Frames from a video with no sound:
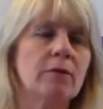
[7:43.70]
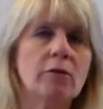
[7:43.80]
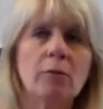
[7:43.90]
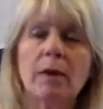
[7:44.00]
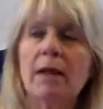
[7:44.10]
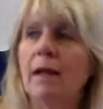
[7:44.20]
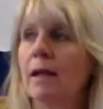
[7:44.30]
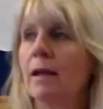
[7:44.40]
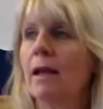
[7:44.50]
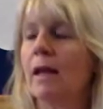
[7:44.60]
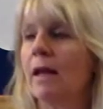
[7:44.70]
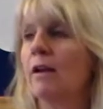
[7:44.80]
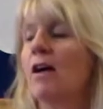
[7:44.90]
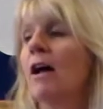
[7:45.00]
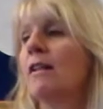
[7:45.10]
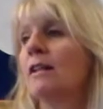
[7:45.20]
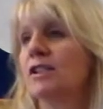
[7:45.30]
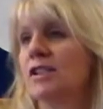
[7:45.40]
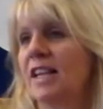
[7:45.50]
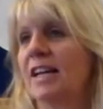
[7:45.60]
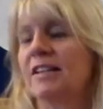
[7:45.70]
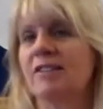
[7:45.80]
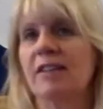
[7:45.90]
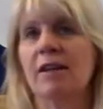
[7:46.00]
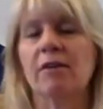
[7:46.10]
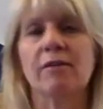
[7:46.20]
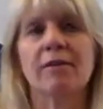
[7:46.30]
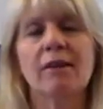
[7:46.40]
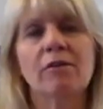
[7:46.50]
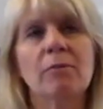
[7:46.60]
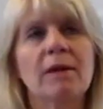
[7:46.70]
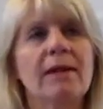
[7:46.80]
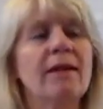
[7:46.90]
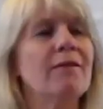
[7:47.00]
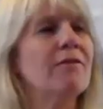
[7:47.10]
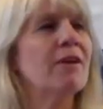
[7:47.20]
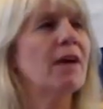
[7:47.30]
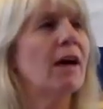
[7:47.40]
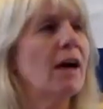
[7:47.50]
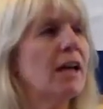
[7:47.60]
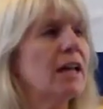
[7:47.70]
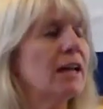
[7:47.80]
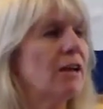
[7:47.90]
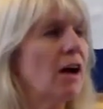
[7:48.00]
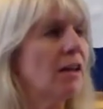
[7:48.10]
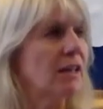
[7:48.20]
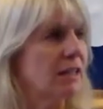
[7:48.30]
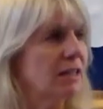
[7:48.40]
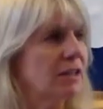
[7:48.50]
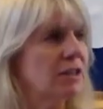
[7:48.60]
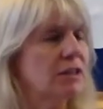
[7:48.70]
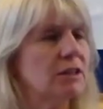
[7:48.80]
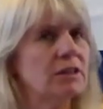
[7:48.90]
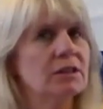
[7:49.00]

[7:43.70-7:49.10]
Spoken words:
So we can acknowledge that it's there. Things we leave unacknowledged